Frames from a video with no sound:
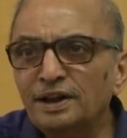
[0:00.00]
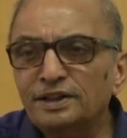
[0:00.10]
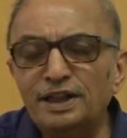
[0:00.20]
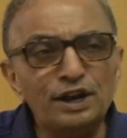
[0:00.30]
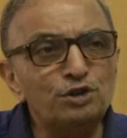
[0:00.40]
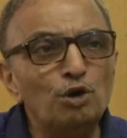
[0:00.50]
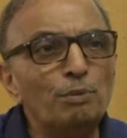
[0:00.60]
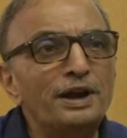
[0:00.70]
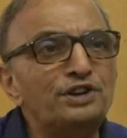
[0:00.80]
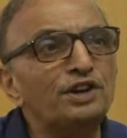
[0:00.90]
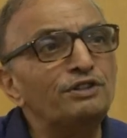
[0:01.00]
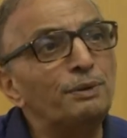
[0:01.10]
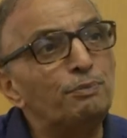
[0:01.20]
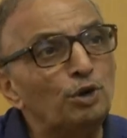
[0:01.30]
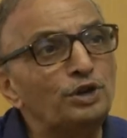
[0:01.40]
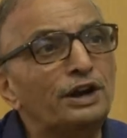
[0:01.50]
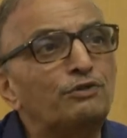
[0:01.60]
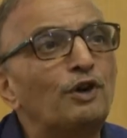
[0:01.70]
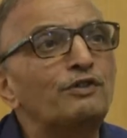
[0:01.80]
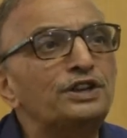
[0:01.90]
There is no mention of the project
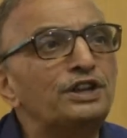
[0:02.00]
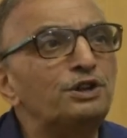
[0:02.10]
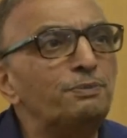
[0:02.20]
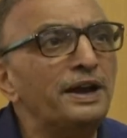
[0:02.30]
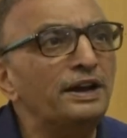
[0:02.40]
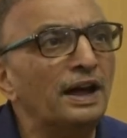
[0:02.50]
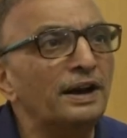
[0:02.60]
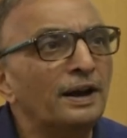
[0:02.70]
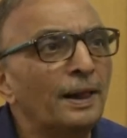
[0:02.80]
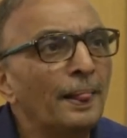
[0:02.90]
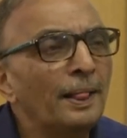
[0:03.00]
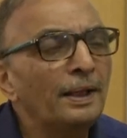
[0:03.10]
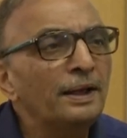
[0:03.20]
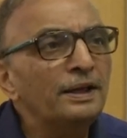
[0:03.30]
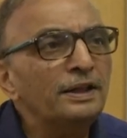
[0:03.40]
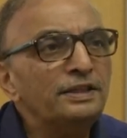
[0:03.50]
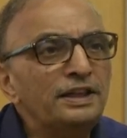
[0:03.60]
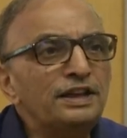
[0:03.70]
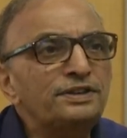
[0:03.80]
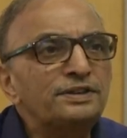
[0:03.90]
for which this is being done.
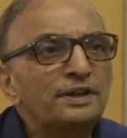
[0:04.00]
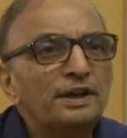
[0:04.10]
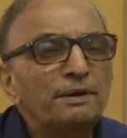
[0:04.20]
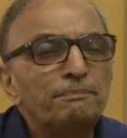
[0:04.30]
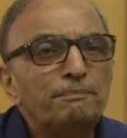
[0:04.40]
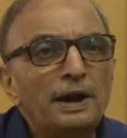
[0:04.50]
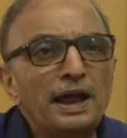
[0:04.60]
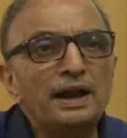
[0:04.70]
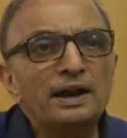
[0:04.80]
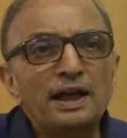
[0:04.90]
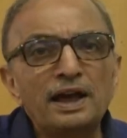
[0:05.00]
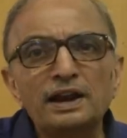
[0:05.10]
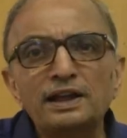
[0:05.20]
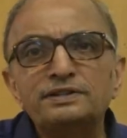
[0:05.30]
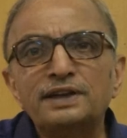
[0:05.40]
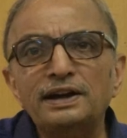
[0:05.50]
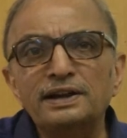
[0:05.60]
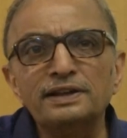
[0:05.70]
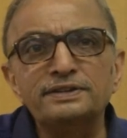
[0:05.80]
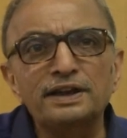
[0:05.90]
These plain English
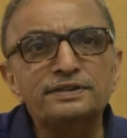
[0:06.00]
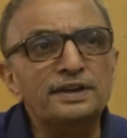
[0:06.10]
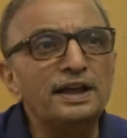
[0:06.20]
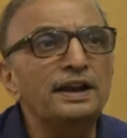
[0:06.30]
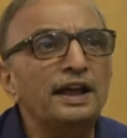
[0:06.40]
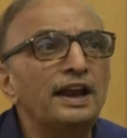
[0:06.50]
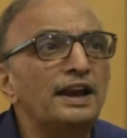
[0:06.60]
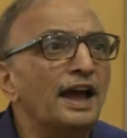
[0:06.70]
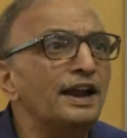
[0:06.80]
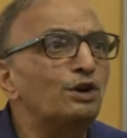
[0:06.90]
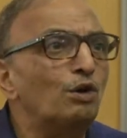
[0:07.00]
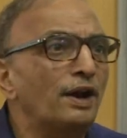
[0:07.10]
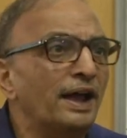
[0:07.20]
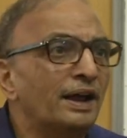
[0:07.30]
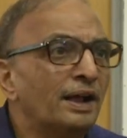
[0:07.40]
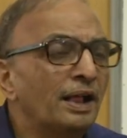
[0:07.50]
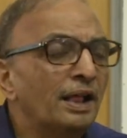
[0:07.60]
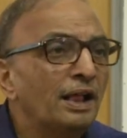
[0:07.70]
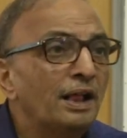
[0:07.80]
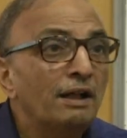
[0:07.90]
sentences in inline coding,
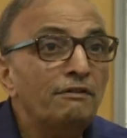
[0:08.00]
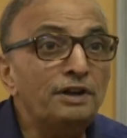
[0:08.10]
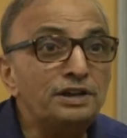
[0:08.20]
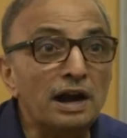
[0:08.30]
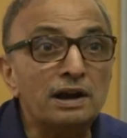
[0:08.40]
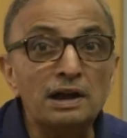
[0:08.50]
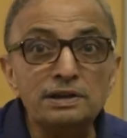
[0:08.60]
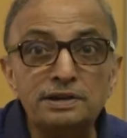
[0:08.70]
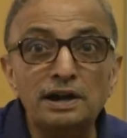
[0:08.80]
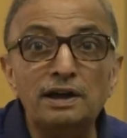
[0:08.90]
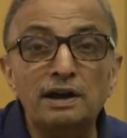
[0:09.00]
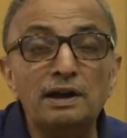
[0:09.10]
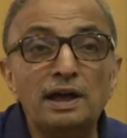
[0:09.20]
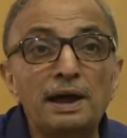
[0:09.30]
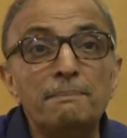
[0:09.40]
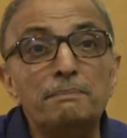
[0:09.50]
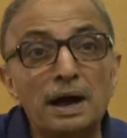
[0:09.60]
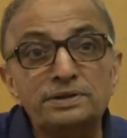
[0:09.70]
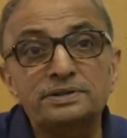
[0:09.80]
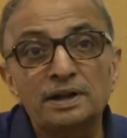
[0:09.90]
which are considered a
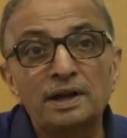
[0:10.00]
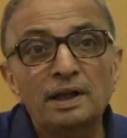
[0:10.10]
must